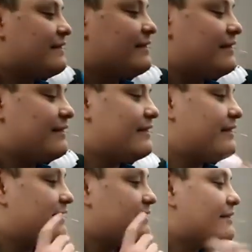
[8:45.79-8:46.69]
And
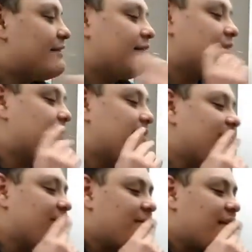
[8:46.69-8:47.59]
I
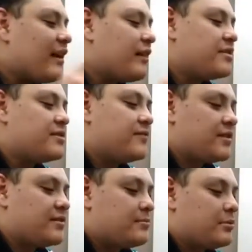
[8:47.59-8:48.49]
have this
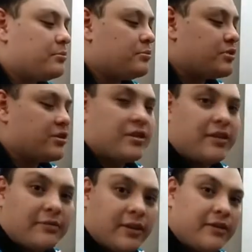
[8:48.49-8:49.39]
fancy purple shit that
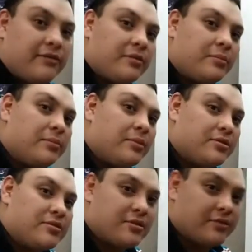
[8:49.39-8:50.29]
I raided from my
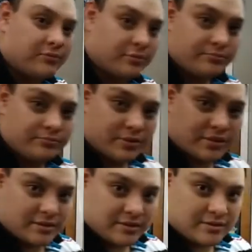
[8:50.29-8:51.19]
mother's sewing room.
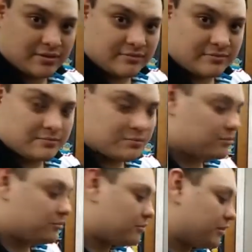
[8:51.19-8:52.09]
That's
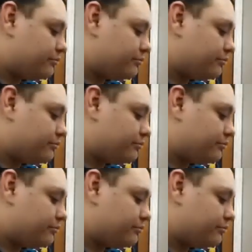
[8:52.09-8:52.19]
purple thread.